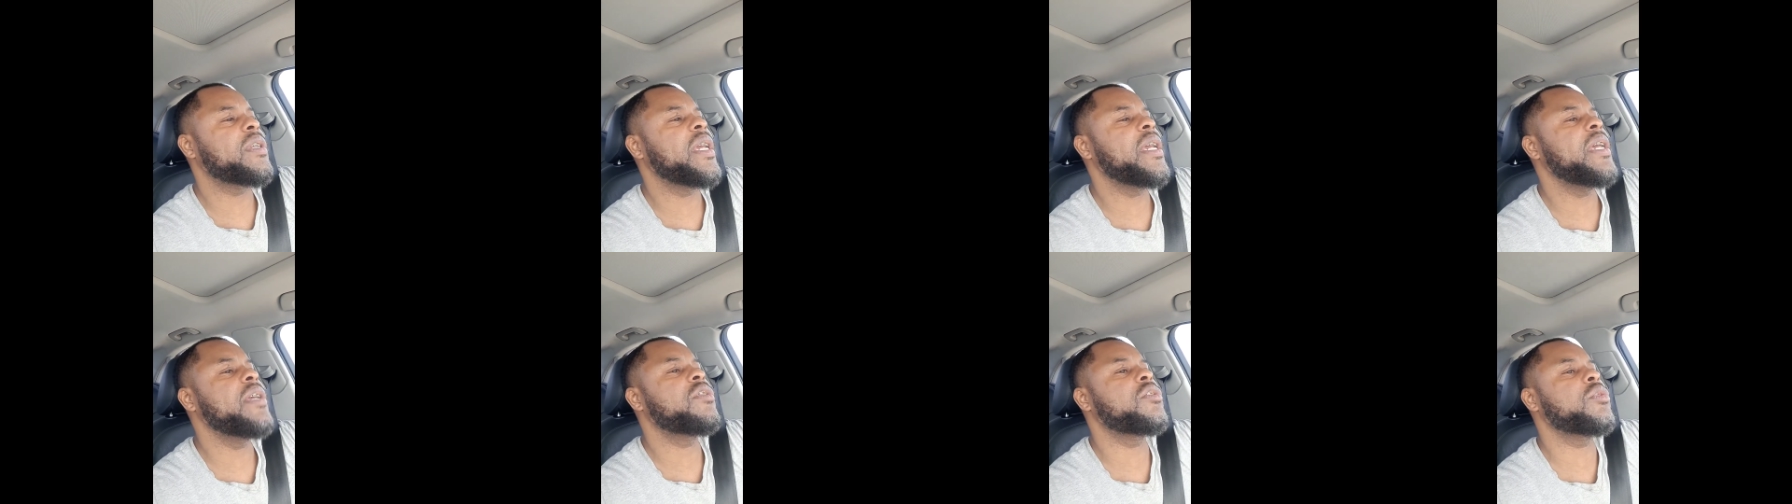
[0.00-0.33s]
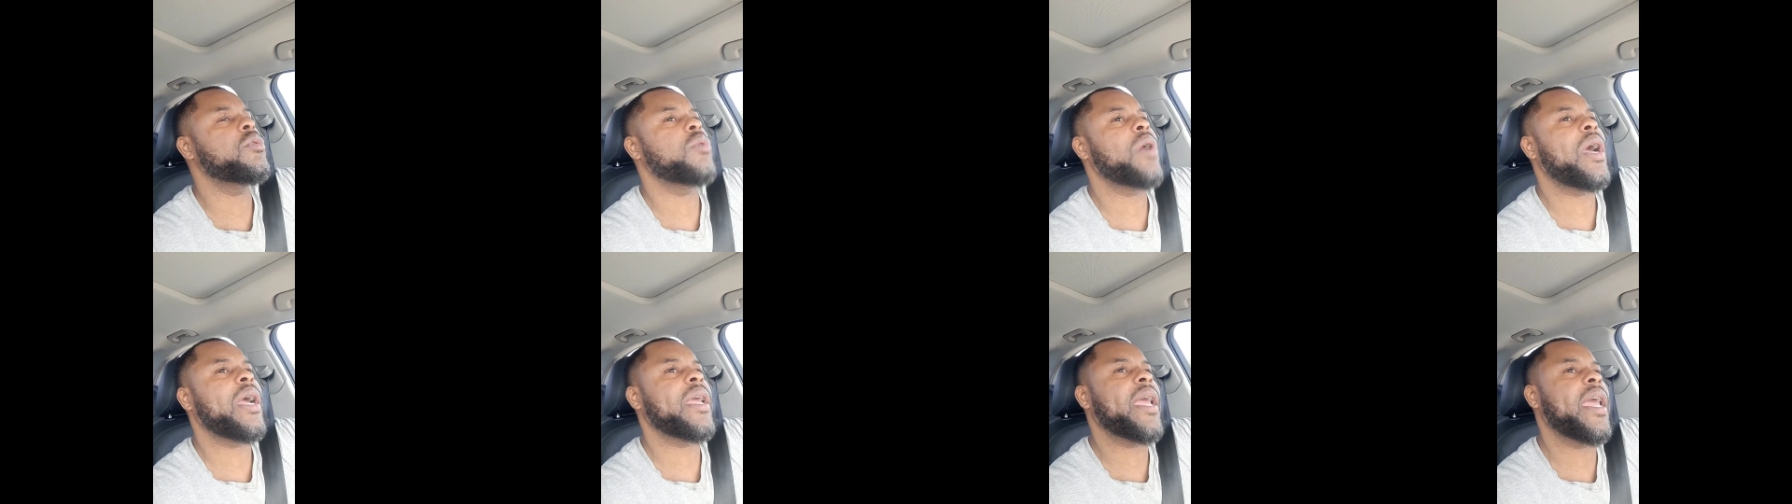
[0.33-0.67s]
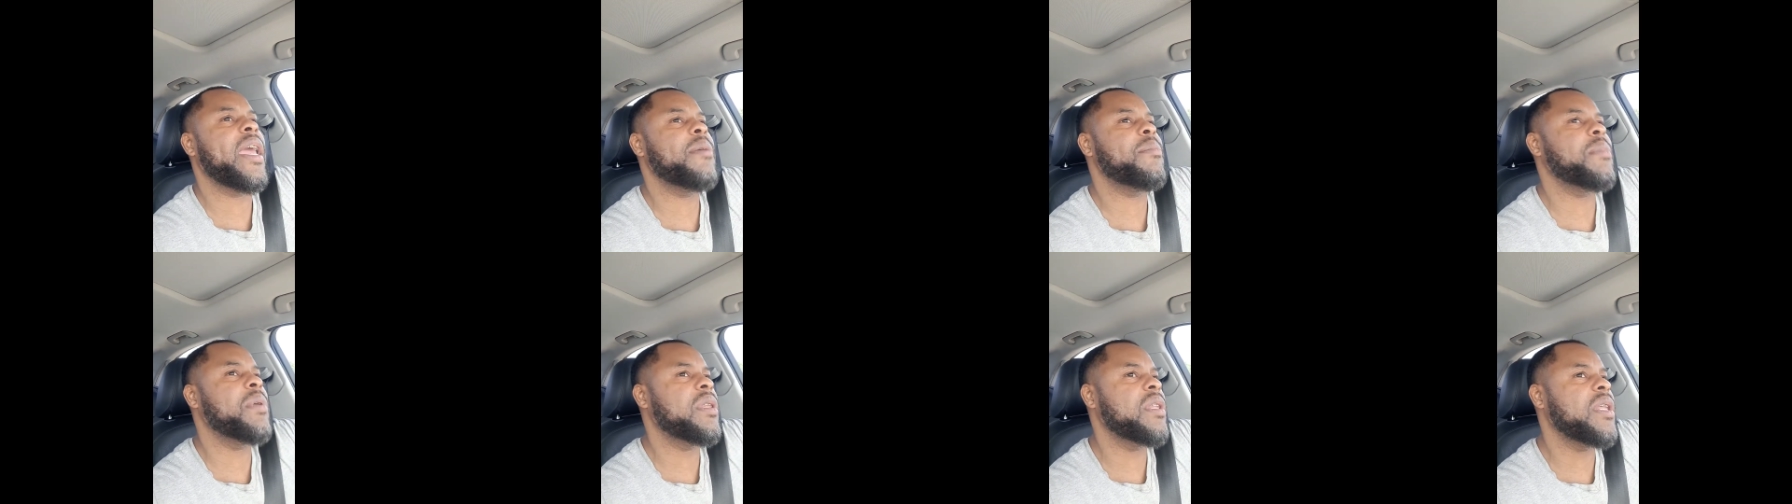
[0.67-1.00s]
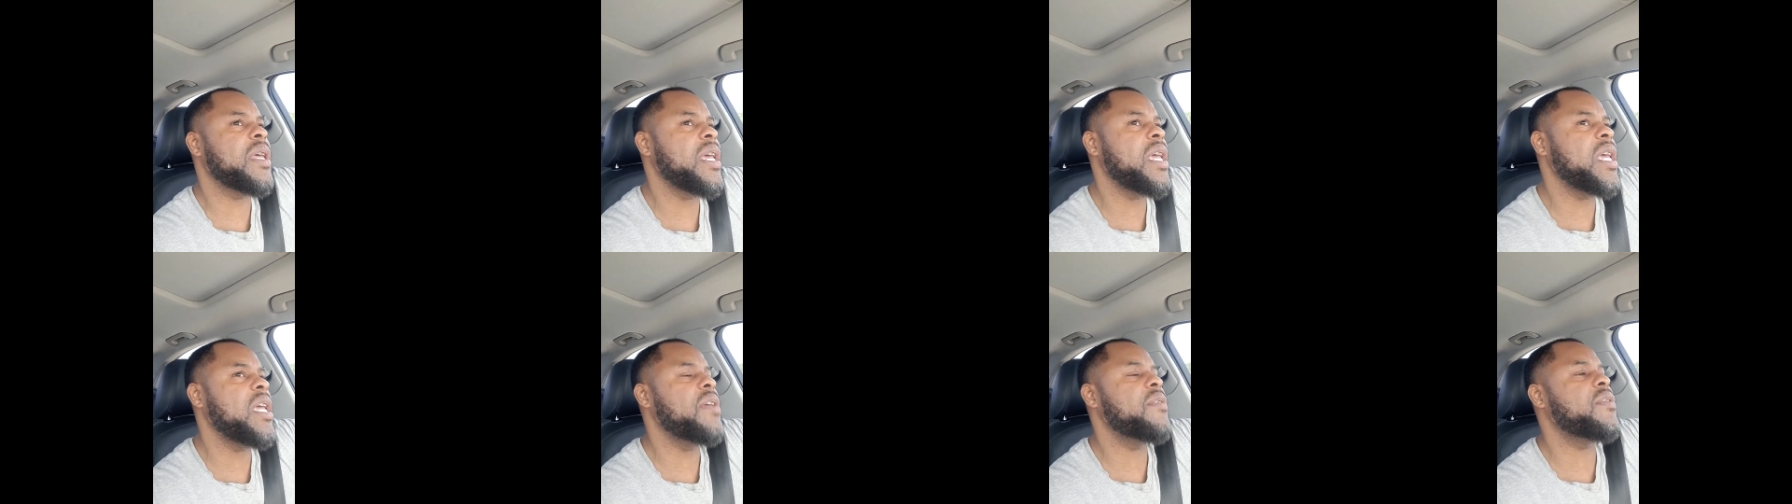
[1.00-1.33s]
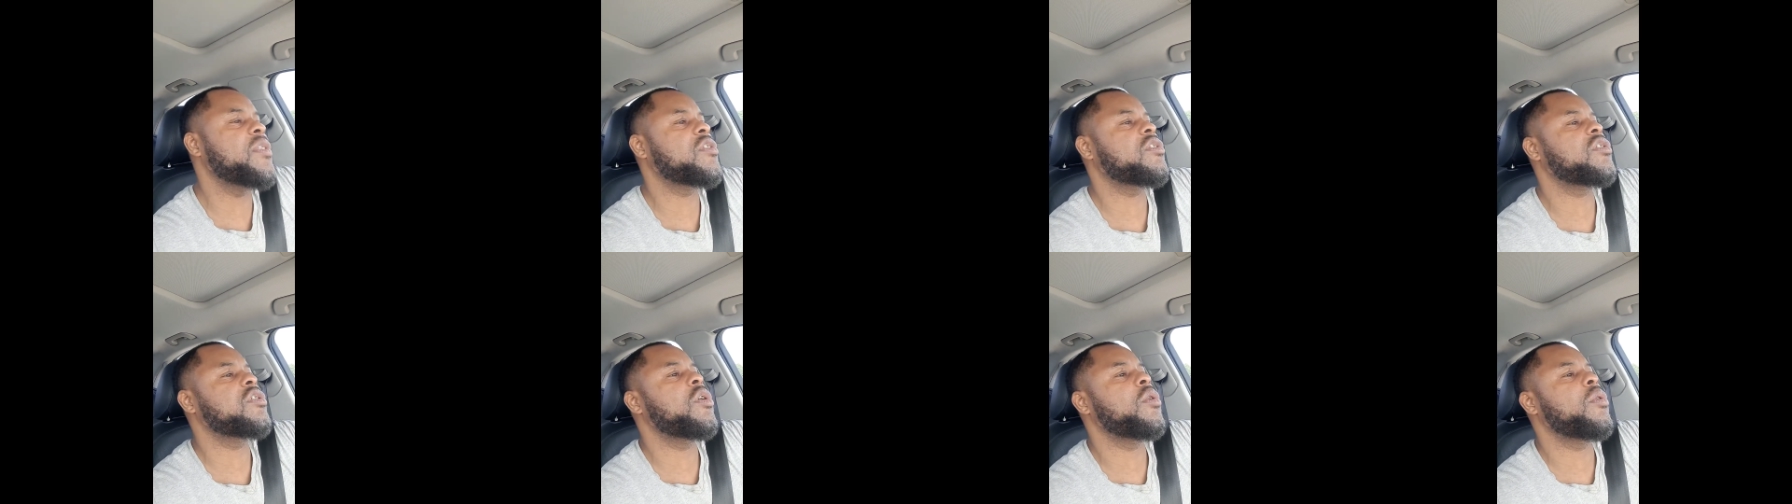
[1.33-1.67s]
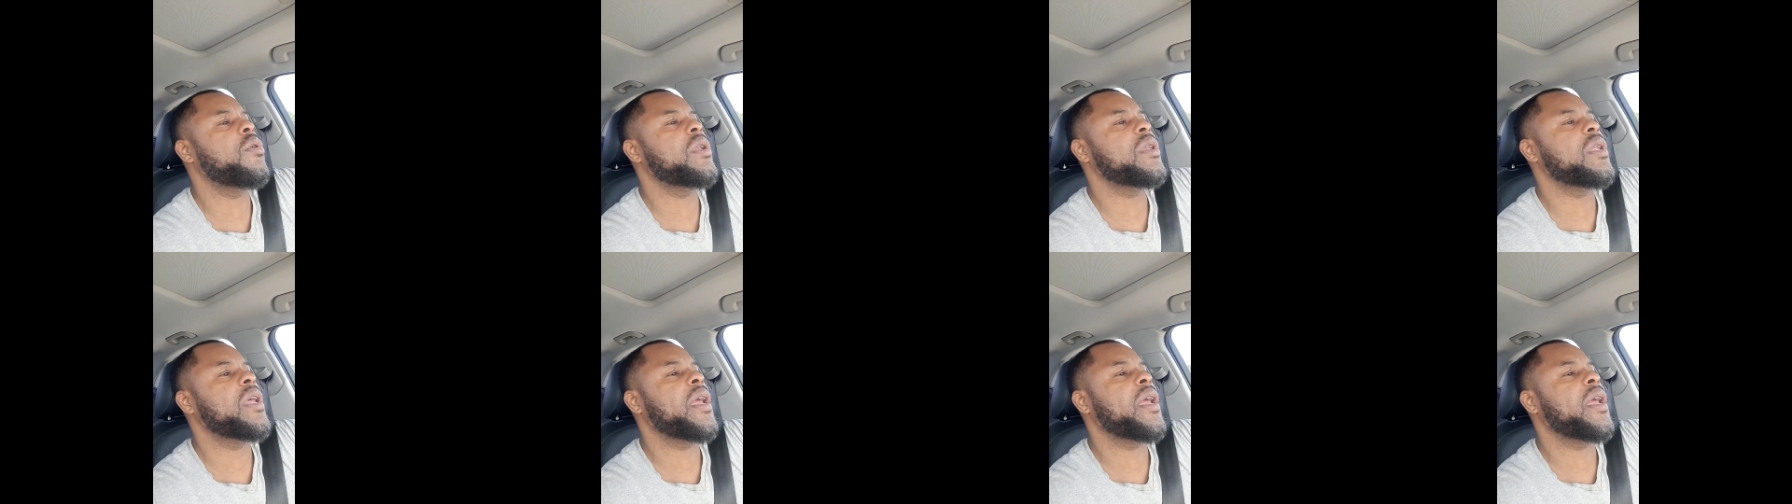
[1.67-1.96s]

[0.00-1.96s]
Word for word: diesel, I can't believe it's slowing